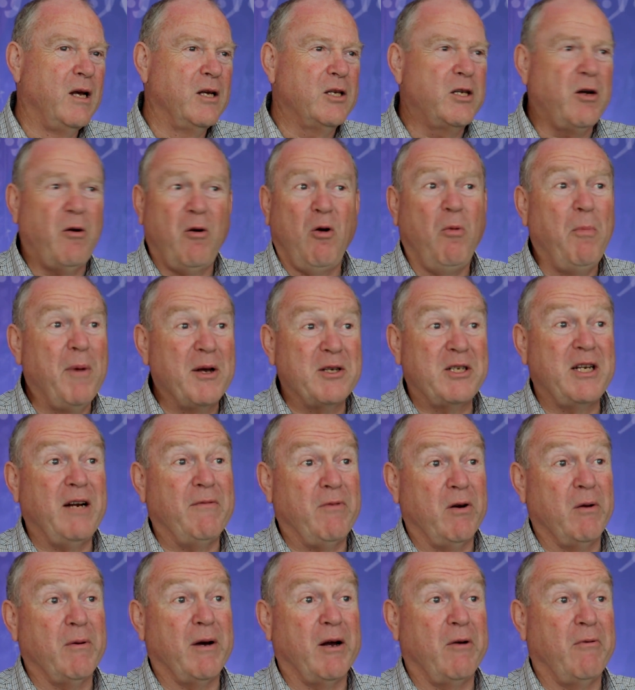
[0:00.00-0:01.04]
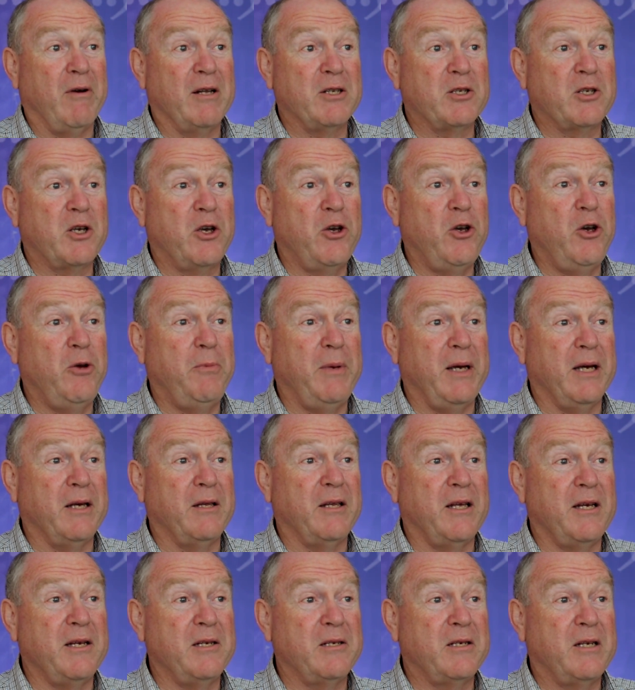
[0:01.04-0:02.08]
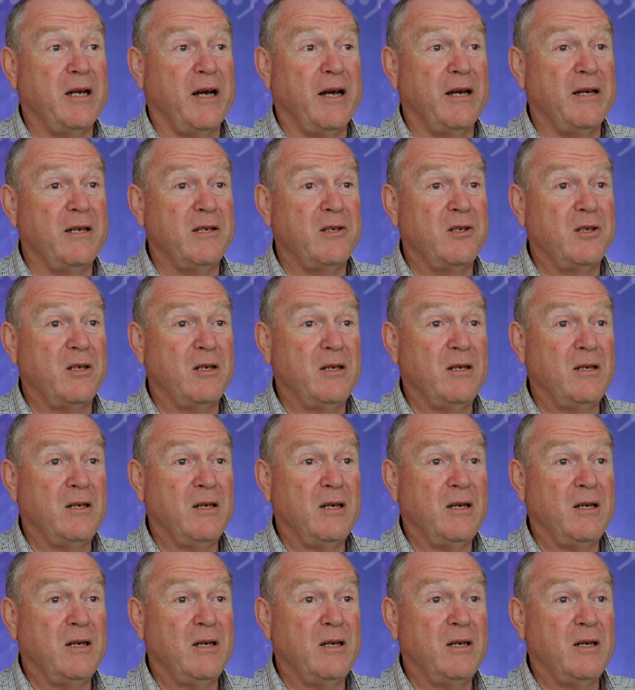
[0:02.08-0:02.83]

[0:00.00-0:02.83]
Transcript: So almost everyone runs Cubic these days.